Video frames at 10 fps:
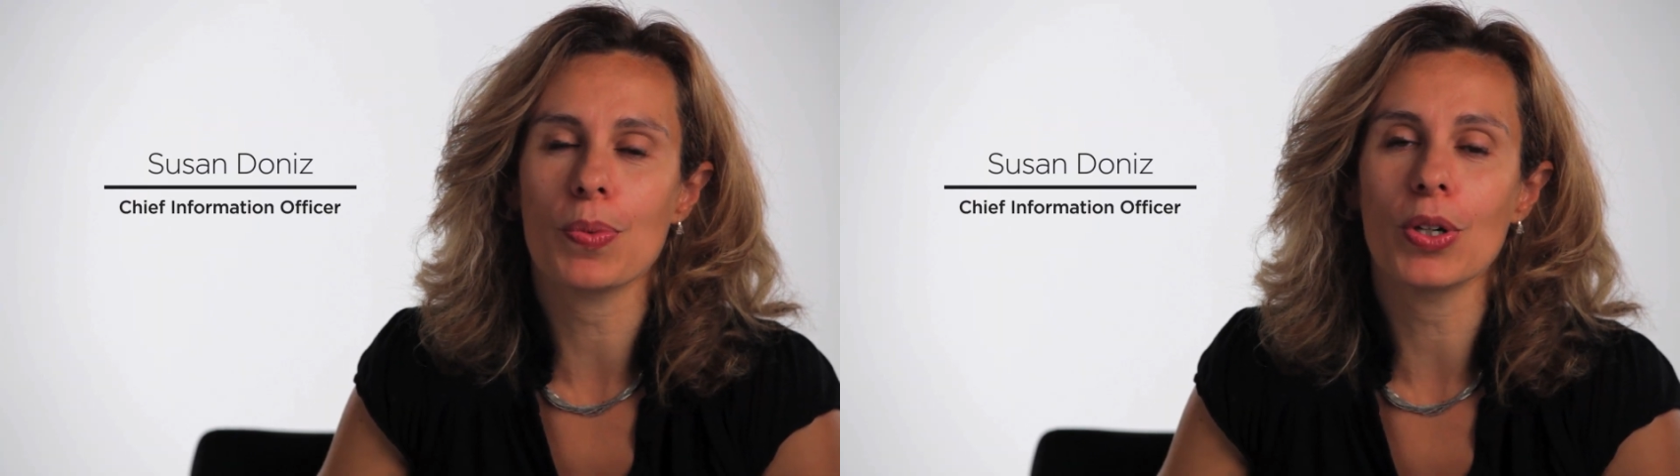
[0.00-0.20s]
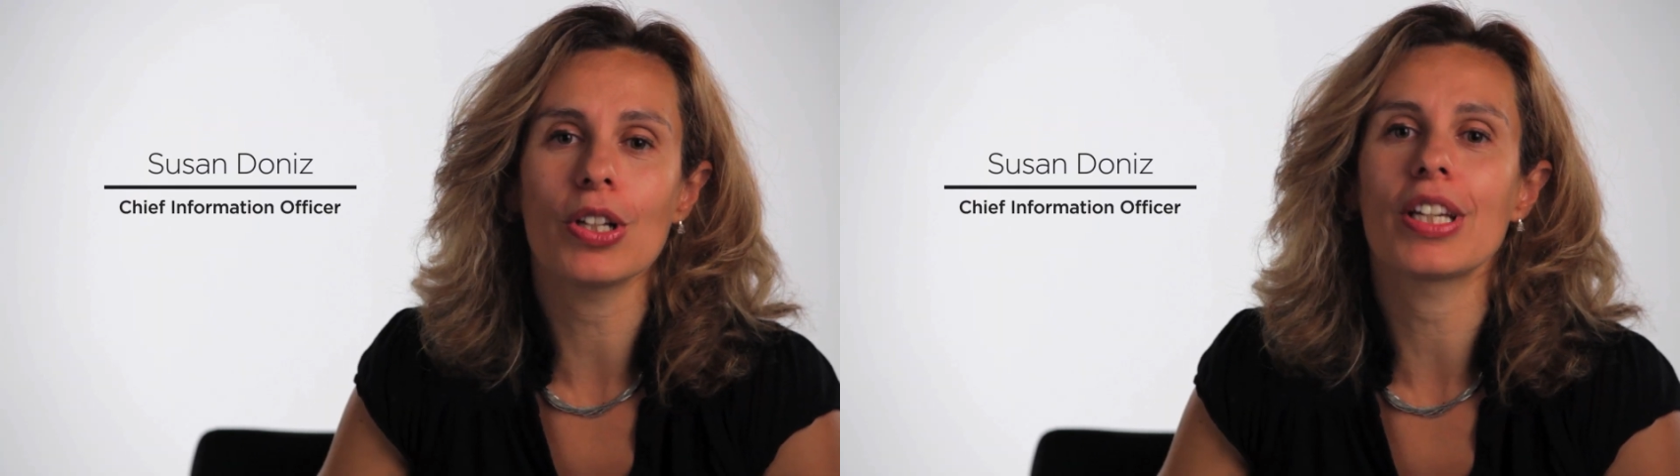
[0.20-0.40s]

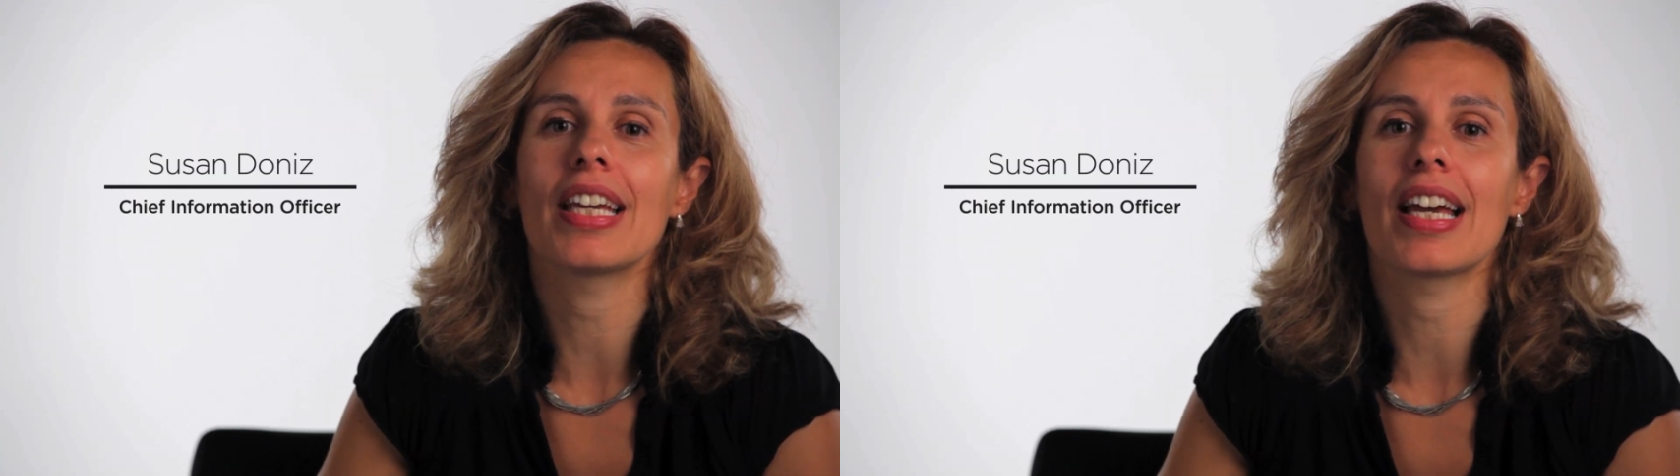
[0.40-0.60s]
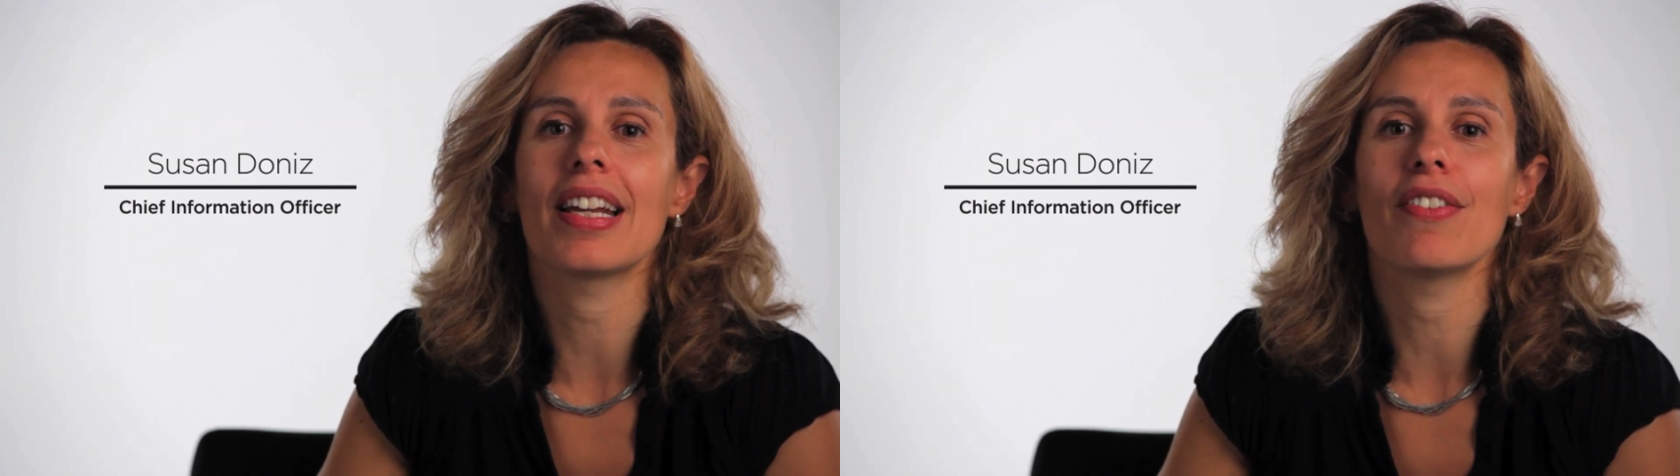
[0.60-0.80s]
we're
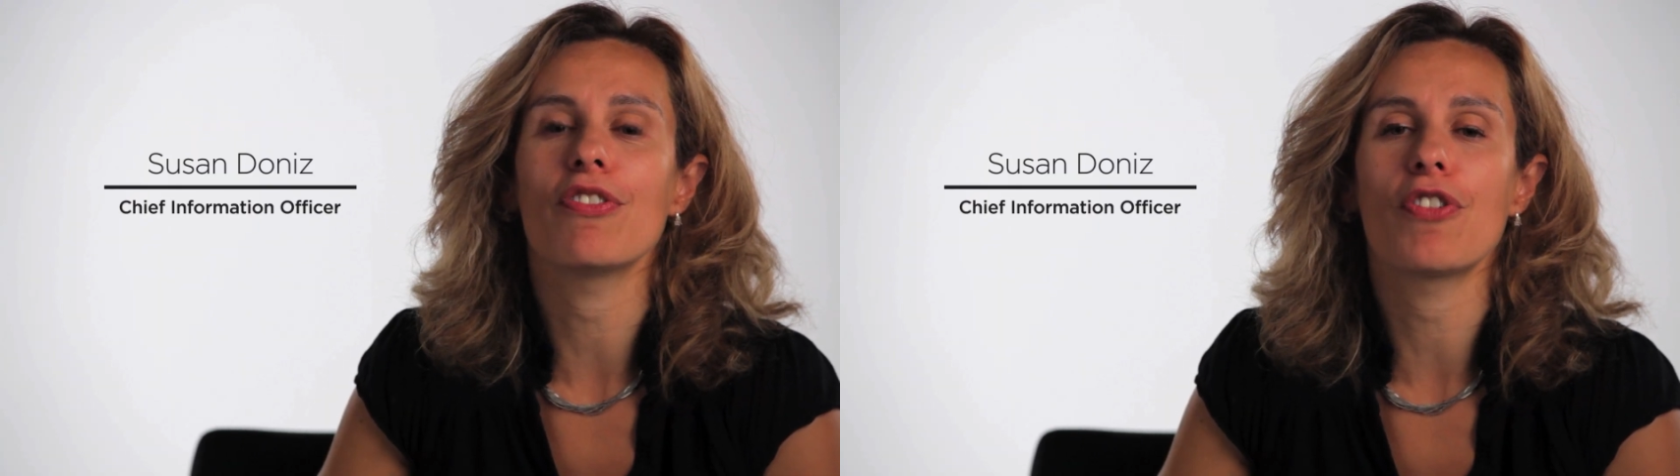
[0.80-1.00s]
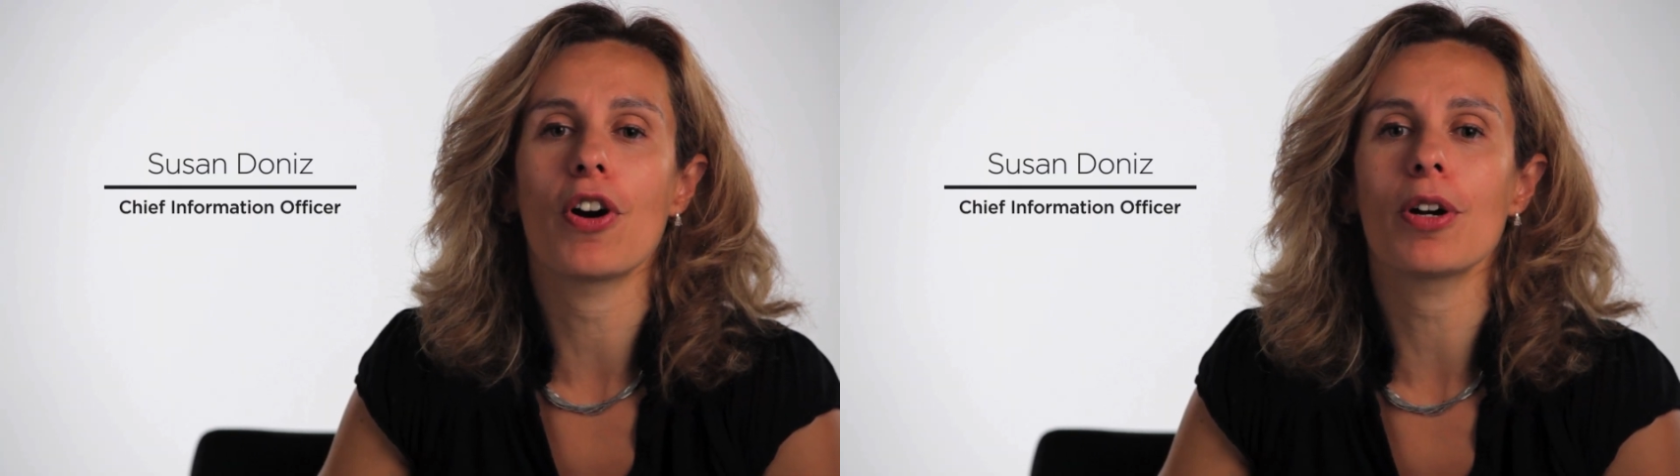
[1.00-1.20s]
looking at it
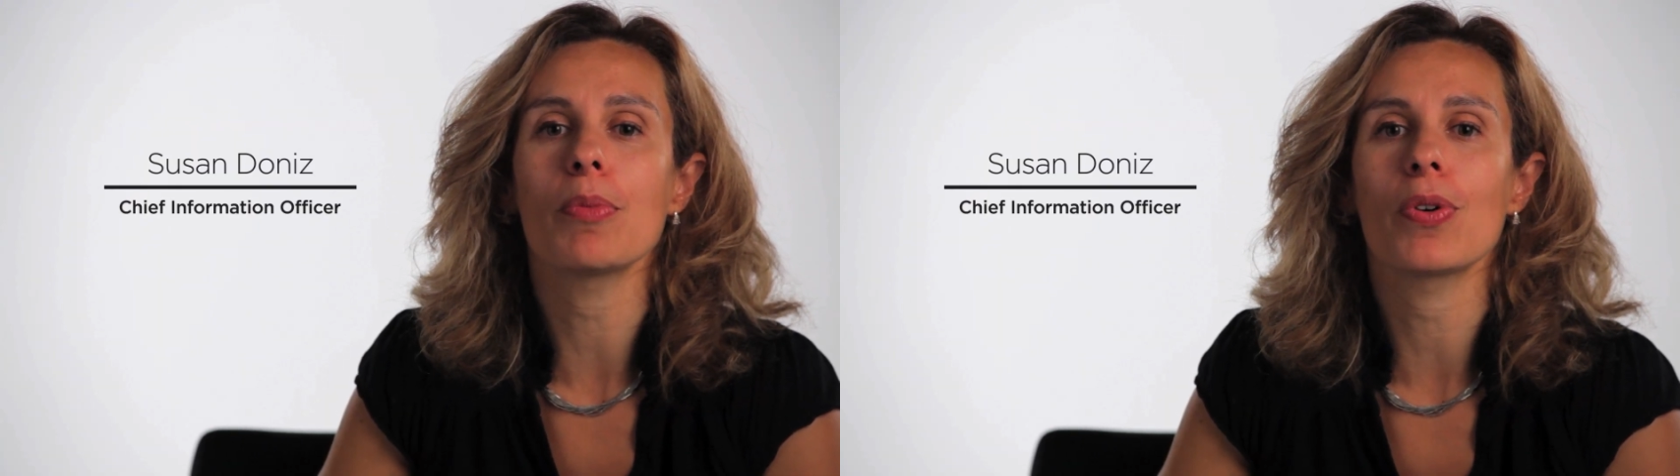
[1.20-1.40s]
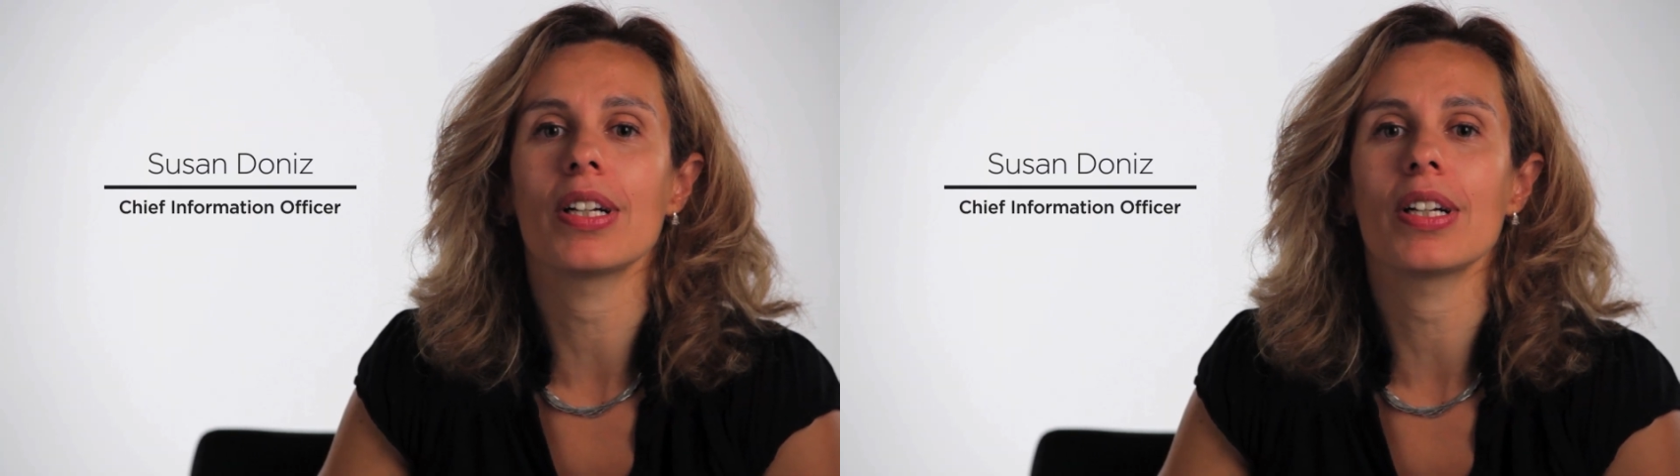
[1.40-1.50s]
far more